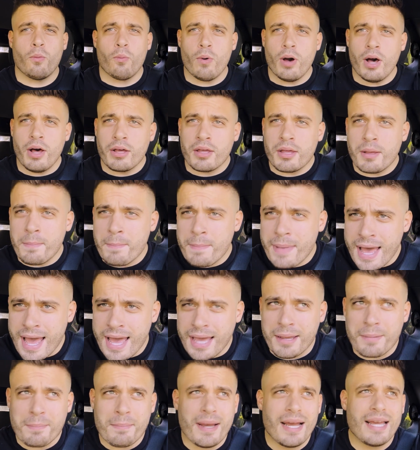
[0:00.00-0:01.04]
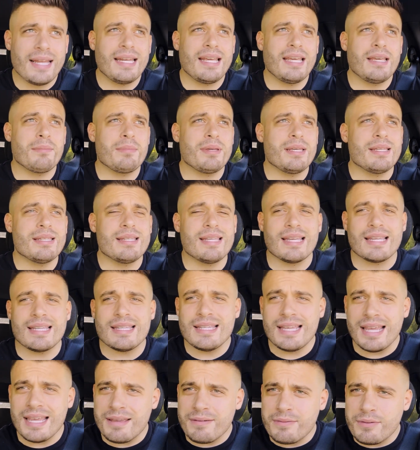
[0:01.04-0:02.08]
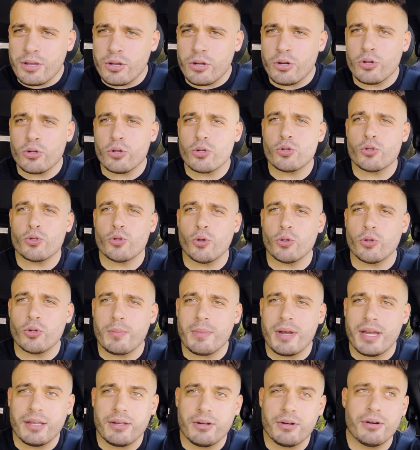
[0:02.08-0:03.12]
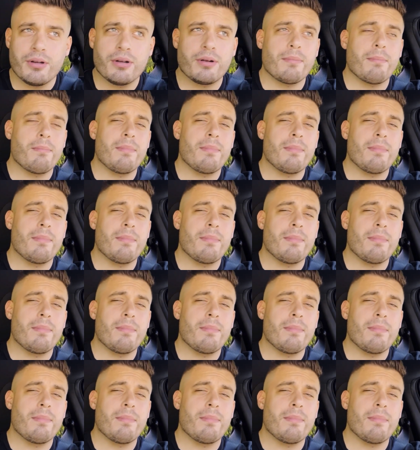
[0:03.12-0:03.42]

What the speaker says: Welcome back. My name is Xavier Sotomayor.